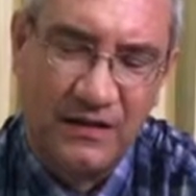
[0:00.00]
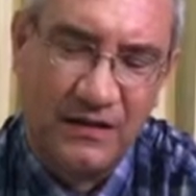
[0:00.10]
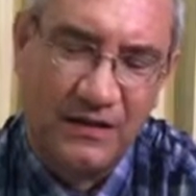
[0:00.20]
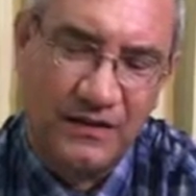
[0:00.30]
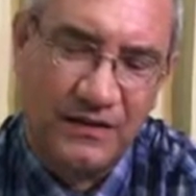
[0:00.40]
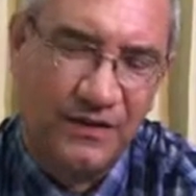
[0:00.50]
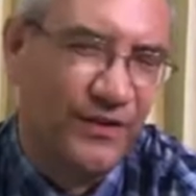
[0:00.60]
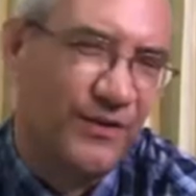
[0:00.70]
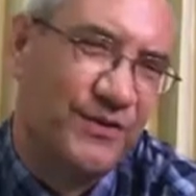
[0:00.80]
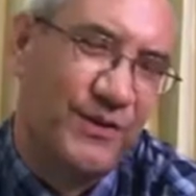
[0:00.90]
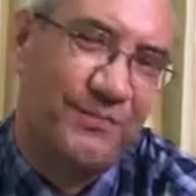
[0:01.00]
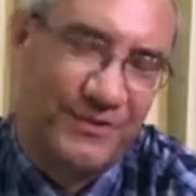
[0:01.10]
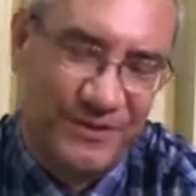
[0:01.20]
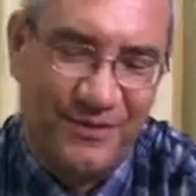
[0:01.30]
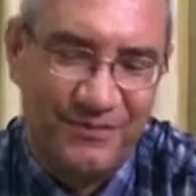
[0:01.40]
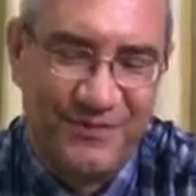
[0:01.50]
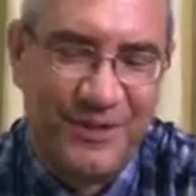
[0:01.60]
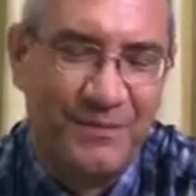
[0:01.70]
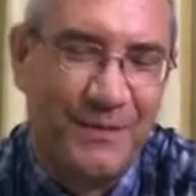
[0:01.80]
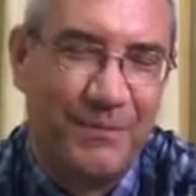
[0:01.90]
uh, you know, some, some,
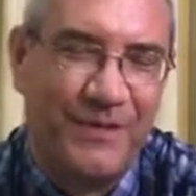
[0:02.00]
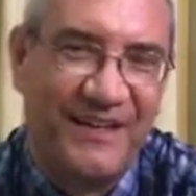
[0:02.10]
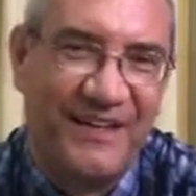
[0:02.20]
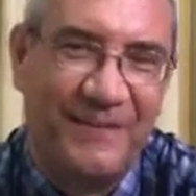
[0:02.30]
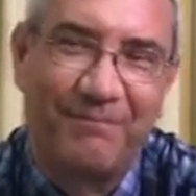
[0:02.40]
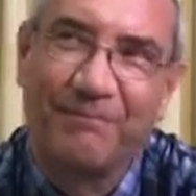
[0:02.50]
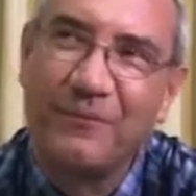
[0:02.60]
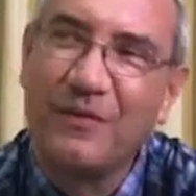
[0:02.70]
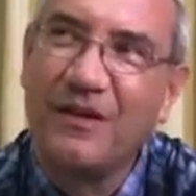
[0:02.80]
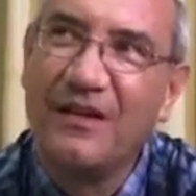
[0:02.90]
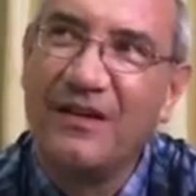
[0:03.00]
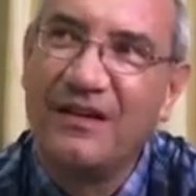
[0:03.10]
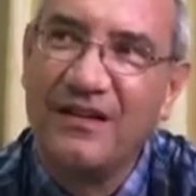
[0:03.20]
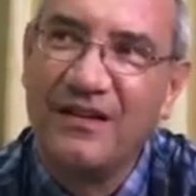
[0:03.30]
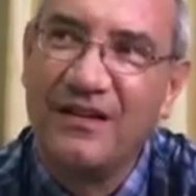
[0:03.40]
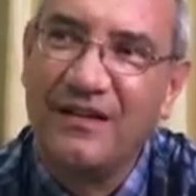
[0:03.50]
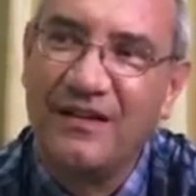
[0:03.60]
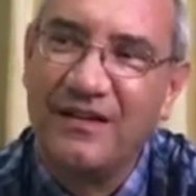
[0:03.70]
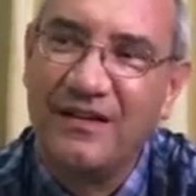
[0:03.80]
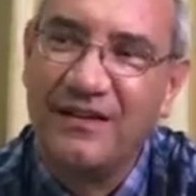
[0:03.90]
some people, they,
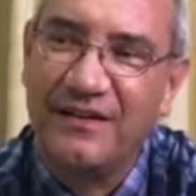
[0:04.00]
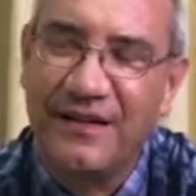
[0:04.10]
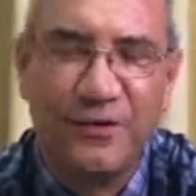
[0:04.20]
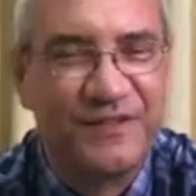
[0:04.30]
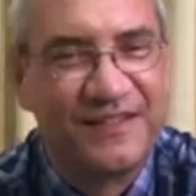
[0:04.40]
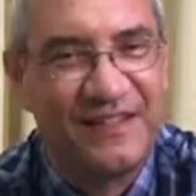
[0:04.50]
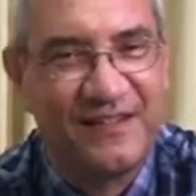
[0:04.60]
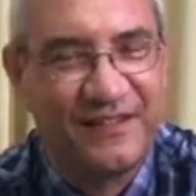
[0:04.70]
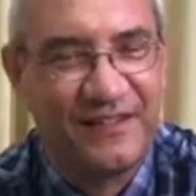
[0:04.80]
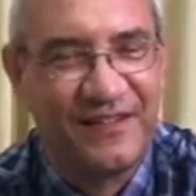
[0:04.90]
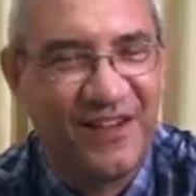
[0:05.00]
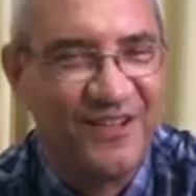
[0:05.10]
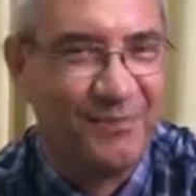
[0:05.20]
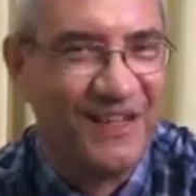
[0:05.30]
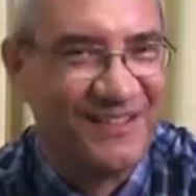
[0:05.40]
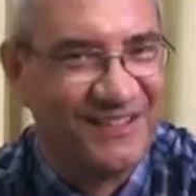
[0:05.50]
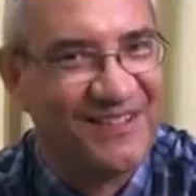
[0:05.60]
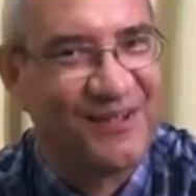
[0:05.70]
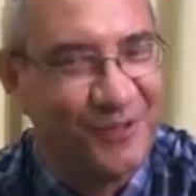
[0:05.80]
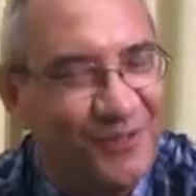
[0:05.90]
uh, they don't see the, the gospel as
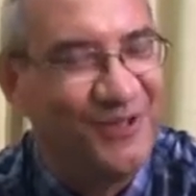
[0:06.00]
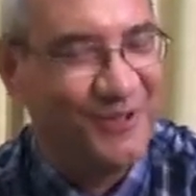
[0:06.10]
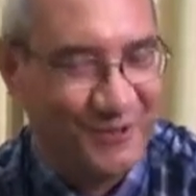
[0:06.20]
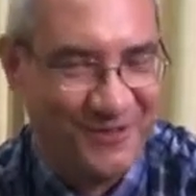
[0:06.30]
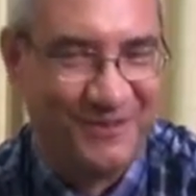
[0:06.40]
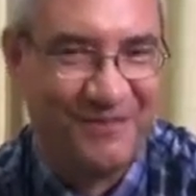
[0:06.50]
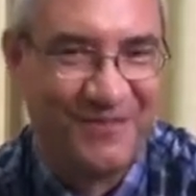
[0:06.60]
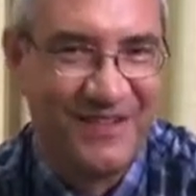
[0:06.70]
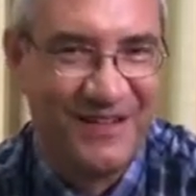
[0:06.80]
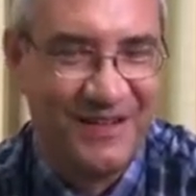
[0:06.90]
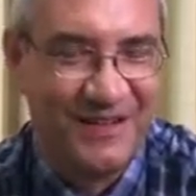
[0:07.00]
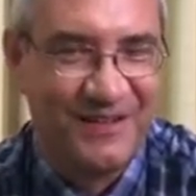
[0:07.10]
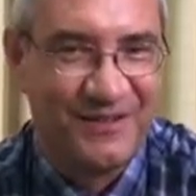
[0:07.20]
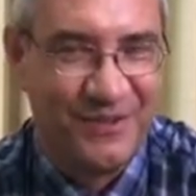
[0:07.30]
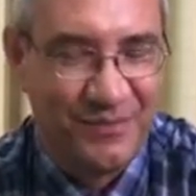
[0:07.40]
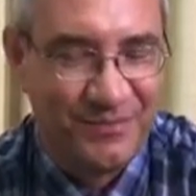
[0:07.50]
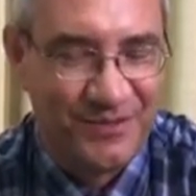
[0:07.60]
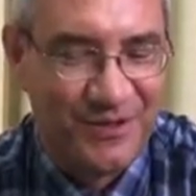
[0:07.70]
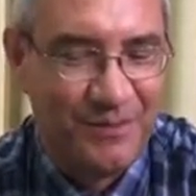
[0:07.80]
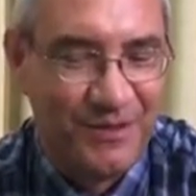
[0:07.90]
the good news. Some,
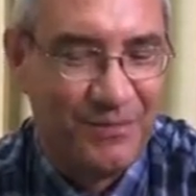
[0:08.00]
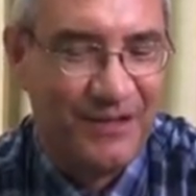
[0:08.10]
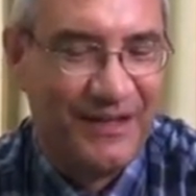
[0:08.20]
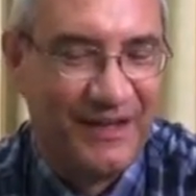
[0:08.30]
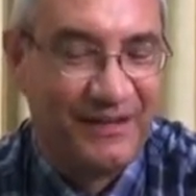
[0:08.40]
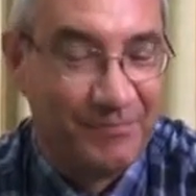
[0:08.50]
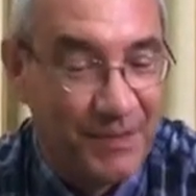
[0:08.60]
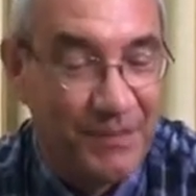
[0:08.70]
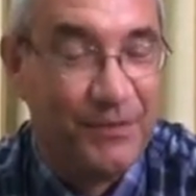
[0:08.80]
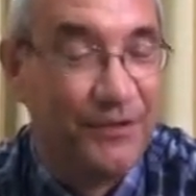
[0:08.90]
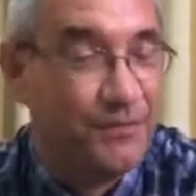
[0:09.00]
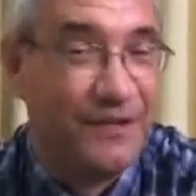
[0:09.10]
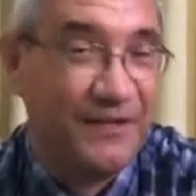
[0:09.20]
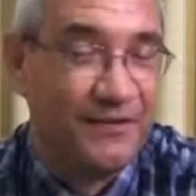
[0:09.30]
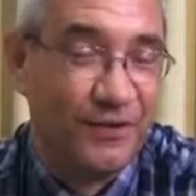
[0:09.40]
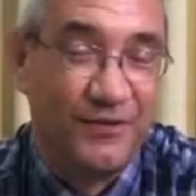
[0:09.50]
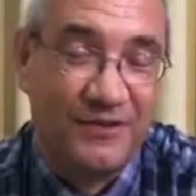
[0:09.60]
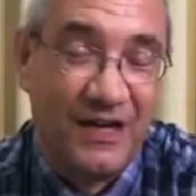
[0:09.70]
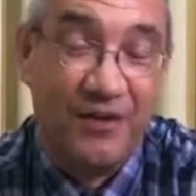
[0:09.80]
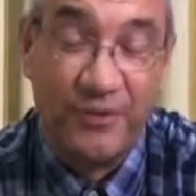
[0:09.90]
some people, they maybe not pre not,
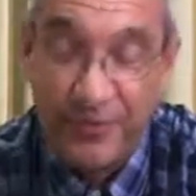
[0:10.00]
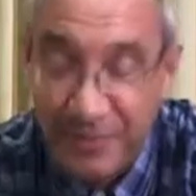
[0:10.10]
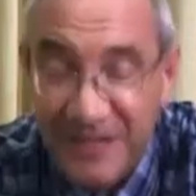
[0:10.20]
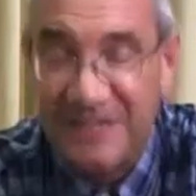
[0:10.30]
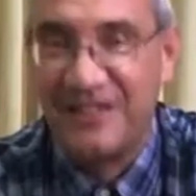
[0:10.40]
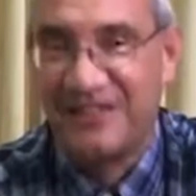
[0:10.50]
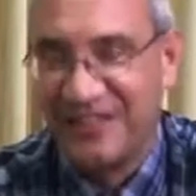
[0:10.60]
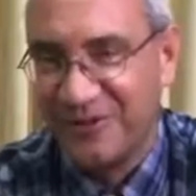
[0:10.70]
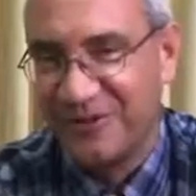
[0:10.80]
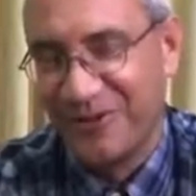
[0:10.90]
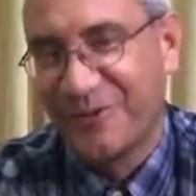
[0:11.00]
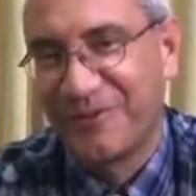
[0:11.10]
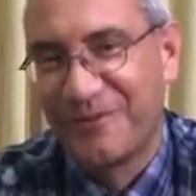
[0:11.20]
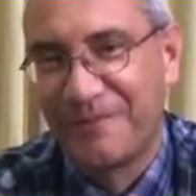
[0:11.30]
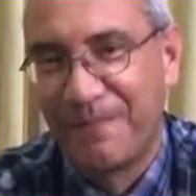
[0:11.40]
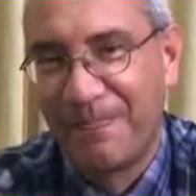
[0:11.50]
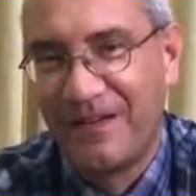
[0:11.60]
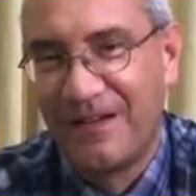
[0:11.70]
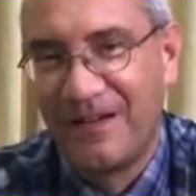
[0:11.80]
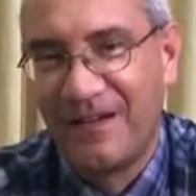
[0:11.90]
are not preaching the good news.
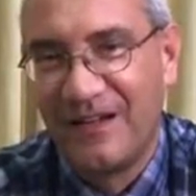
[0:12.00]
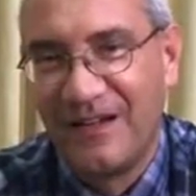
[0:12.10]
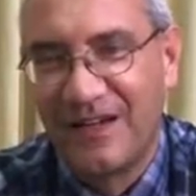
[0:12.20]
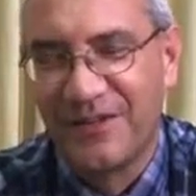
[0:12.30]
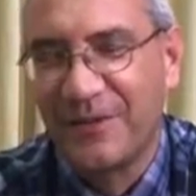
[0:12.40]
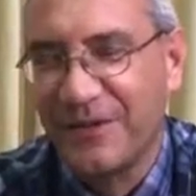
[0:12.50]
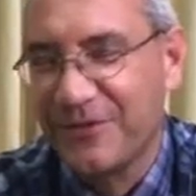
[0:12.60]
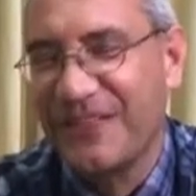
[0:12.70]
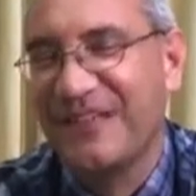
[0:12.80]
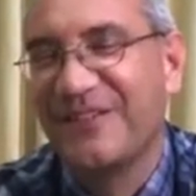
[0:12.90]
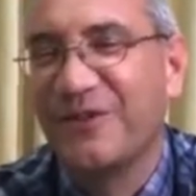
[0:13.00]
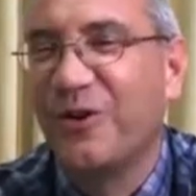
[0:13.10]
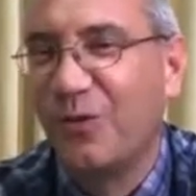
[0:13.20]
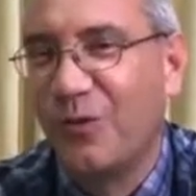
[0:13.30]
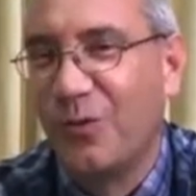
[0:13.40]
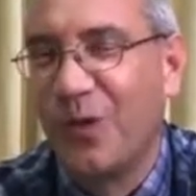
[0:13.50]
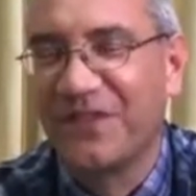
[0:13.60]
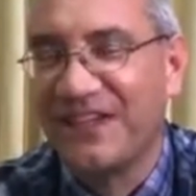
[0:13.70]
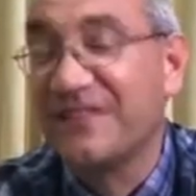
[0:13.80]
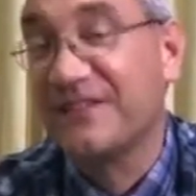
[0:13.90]
And sometimes we need to know
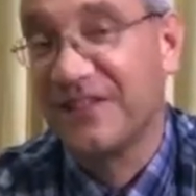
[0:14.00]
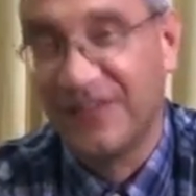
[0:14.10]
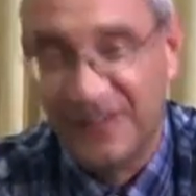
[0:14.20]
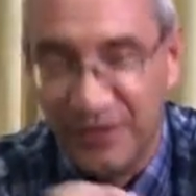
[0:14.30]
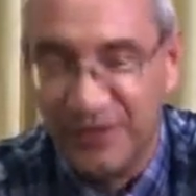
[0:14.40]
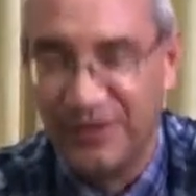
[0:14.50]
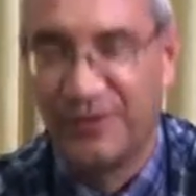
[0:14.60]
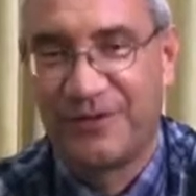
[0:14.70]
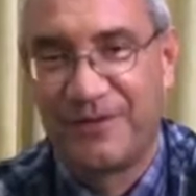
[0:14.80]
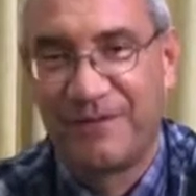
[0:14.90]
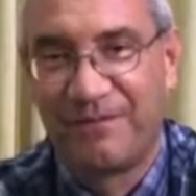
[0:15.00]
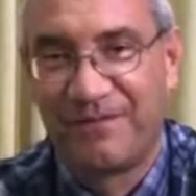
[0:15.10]
what is the good news.